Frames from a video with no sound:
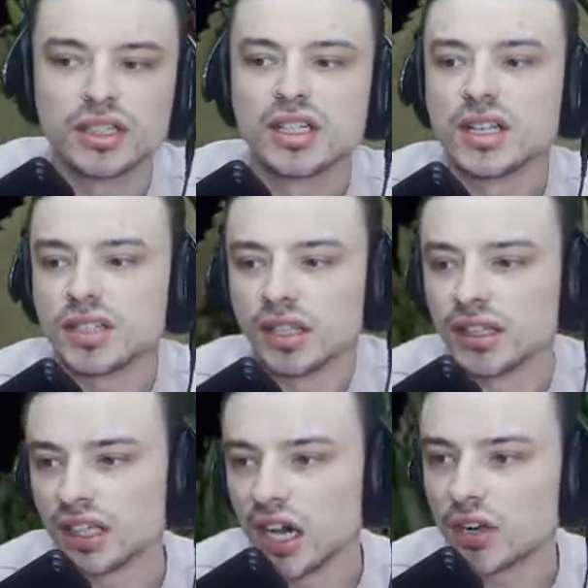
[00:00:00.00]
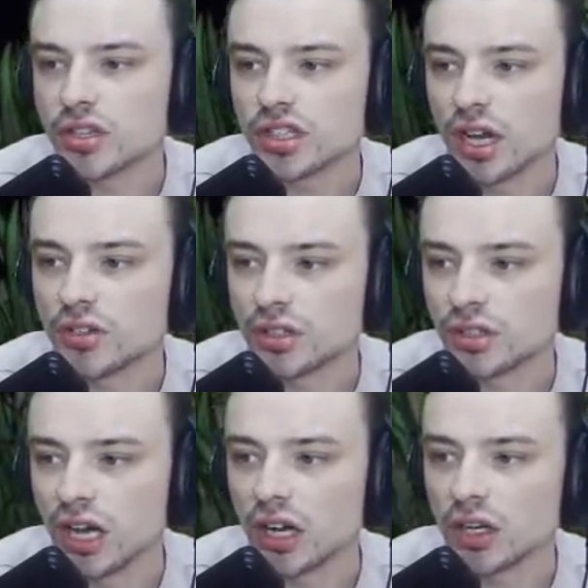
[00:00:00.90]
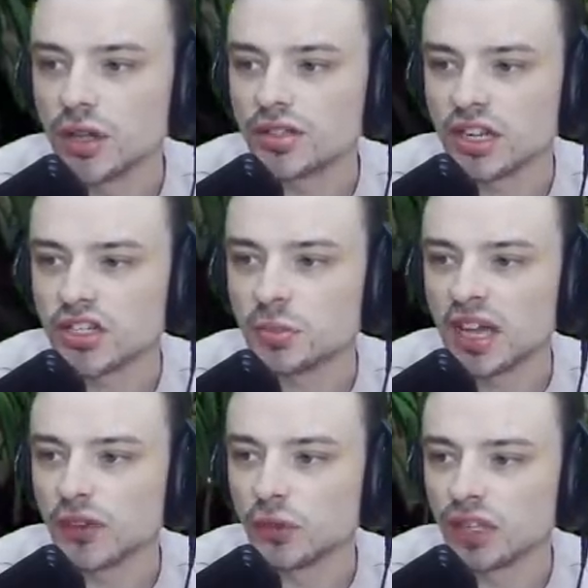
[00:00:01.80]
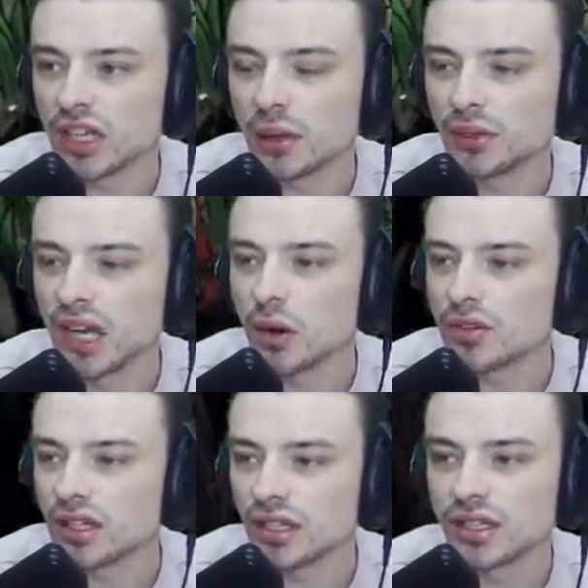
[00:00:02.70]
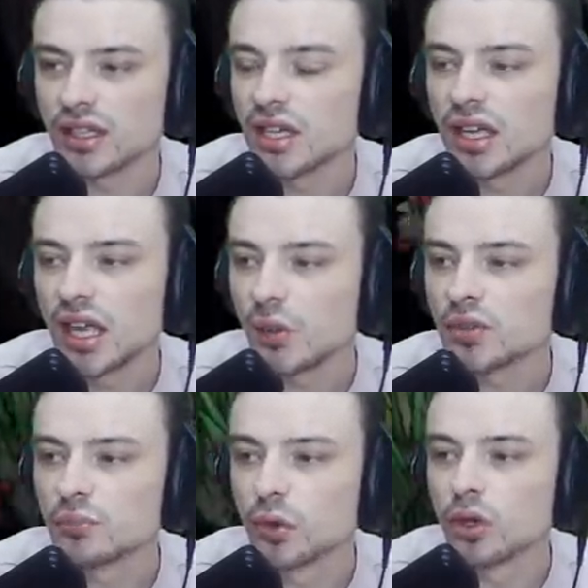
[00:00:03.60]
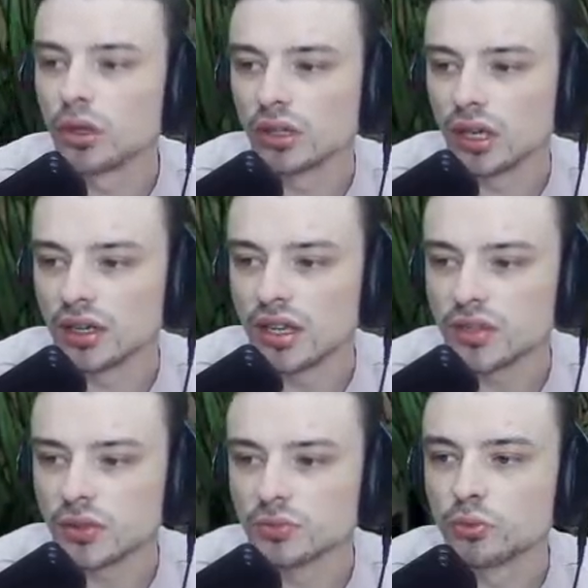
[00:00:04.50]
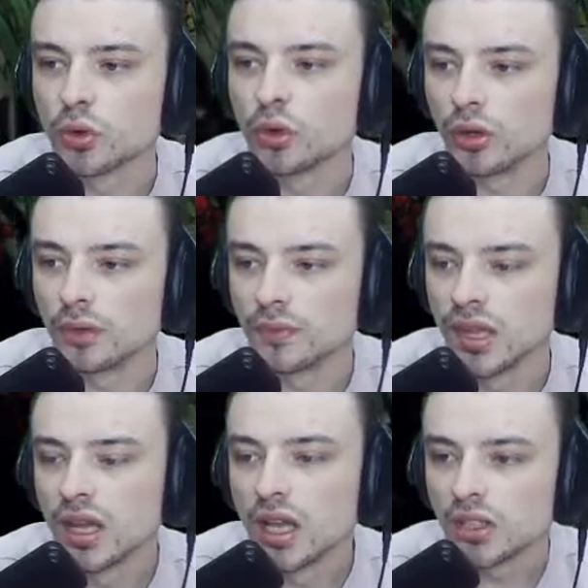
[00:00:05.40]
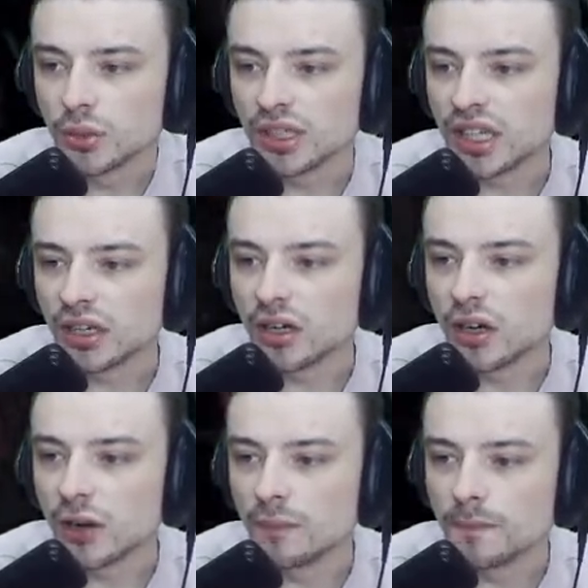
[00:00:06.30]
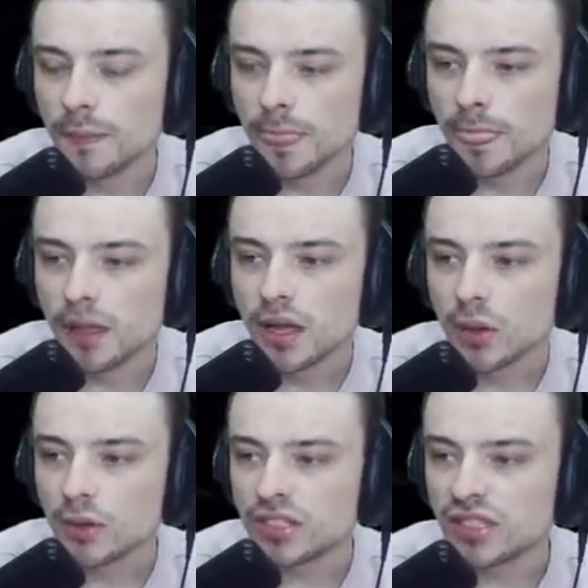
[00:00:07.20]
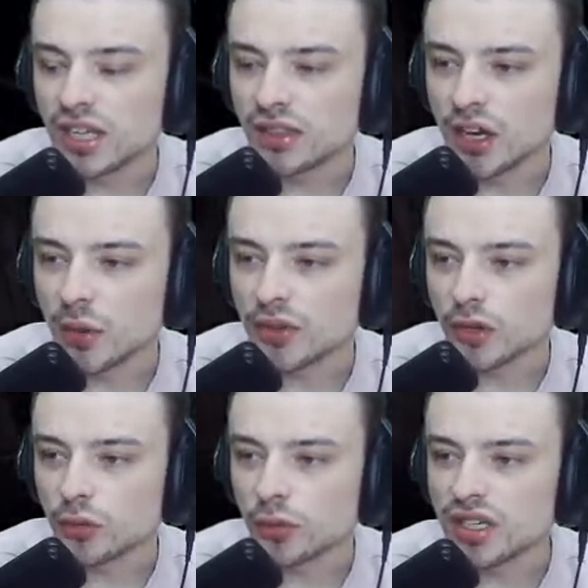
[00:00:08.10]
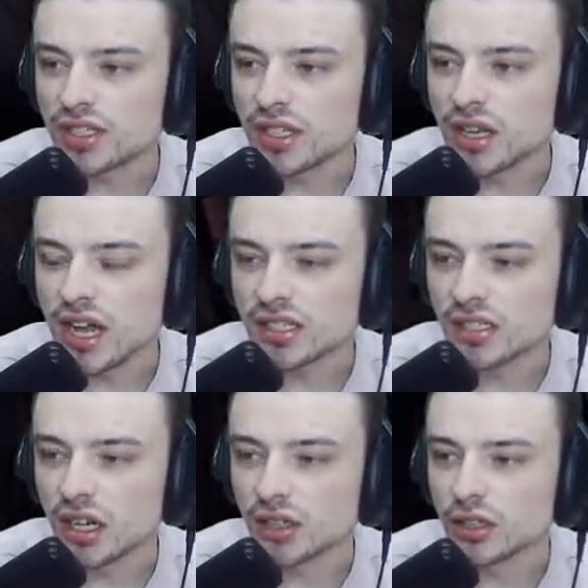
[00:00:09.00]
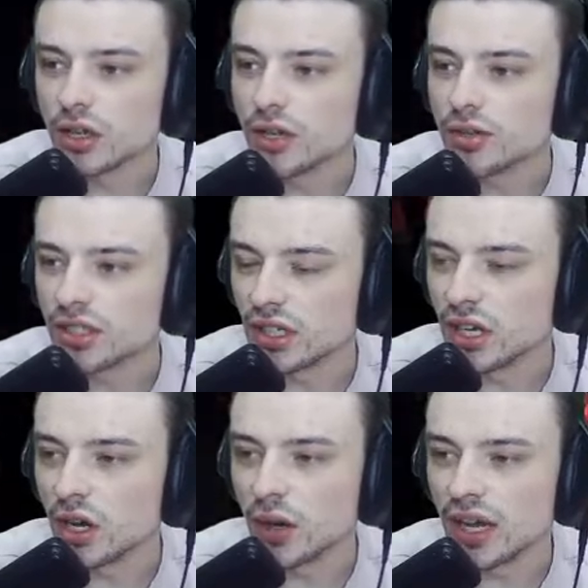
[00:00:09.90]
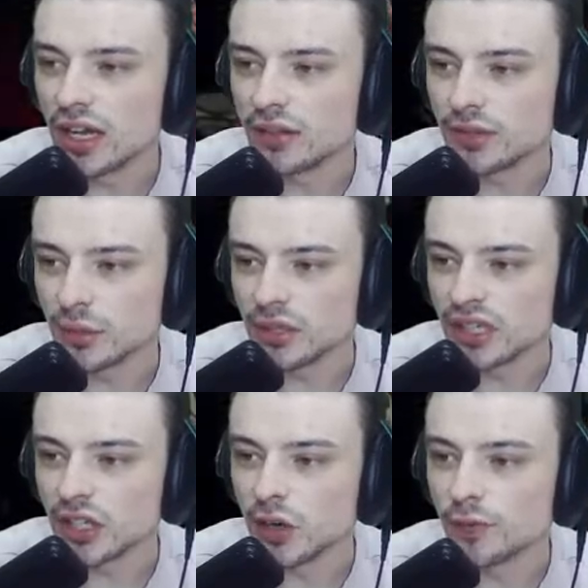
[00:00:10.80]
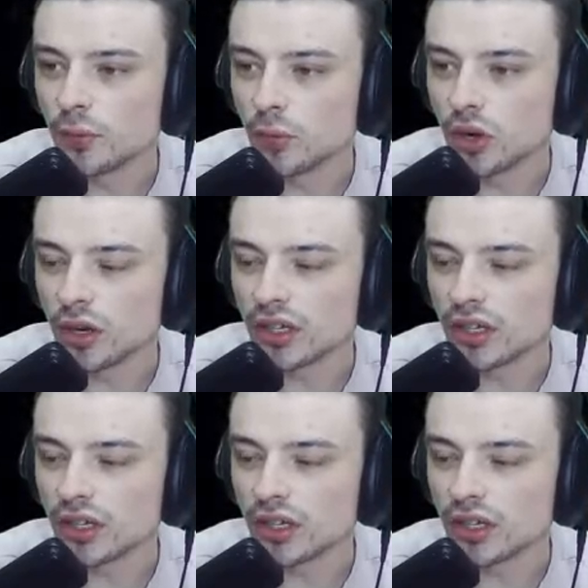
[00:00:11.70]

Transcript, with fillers: Selling like hundreds and hundreds of tacos in a span of only a couple hours. Like, it was brutal on us. It was brutal. So we'd get home, we'd sit there with our greasy ass tacos, you know, and that we'd take home from work,